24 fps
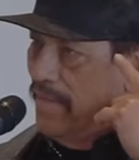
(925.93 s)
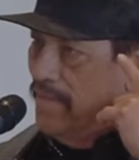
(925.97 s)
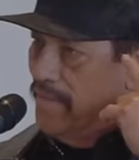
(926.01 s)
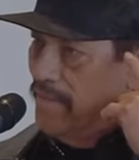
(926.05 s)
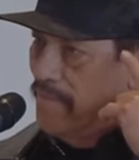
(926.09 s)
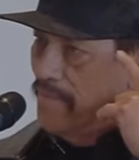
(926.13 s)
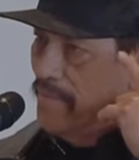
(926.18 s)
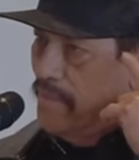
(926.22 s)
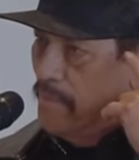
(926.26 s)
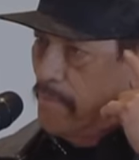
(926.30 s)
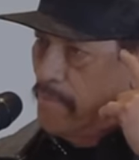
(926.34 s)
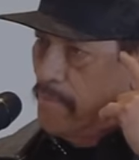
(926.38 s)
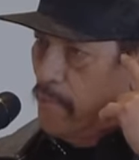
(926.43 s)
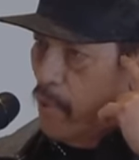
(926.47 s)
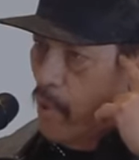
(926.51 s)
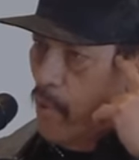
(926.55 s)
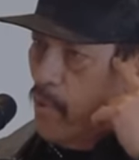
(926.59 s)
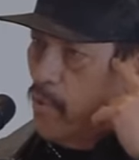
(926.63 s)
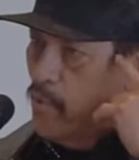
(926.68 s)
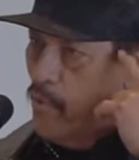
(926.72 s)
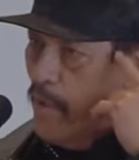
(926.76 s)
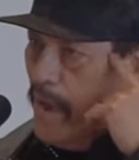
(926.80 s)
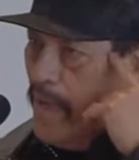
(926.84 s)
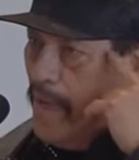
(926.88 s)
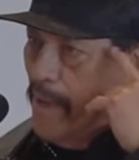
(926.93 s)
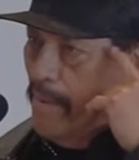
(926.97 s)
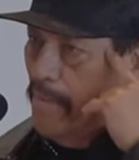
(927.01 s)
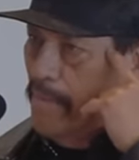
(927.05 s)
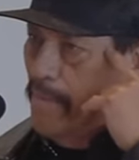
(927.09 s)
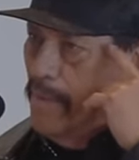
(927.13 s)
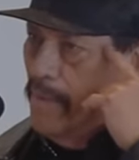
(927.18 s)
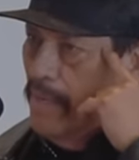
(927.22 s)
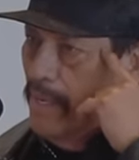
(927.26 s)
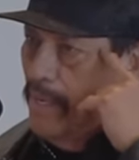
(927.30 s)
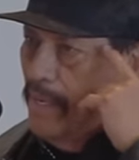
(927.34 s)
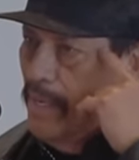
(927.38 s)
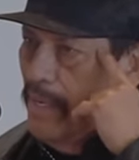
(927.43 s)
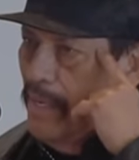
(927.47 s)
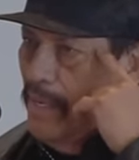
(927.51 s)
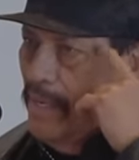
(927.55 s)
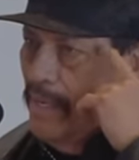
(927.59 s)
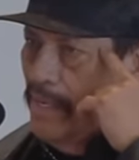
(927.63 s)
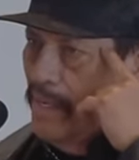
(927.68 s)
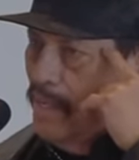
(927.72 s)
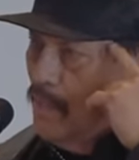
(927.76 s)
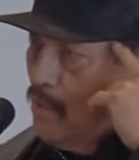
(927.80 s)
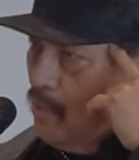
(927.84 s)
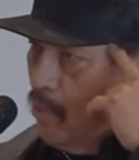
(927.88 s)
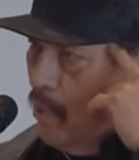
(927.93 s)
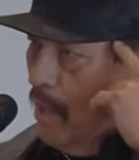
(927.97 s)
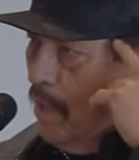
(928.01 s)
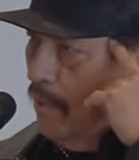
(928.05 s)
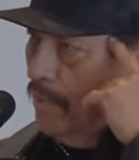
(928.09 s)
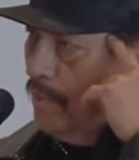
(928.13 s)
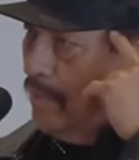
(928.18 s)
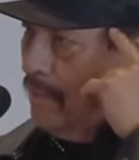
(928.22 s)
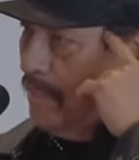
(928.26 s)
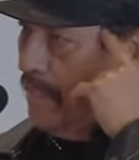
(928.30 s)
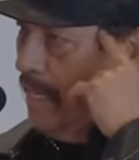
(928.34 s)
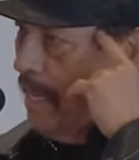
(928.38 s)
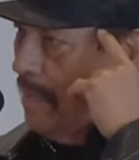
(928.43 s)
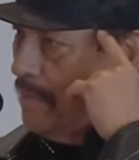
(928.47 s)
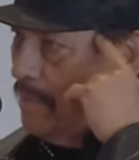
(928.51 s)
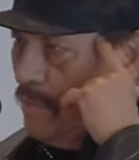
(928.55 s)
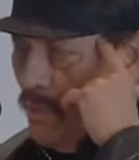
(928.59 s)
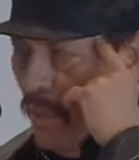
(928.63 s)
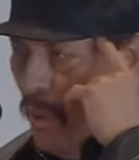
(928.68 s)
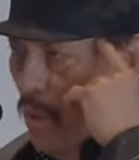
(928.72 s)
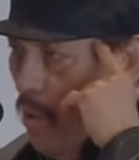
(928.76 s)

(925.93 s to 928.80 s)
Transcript: the program, the 12 steps,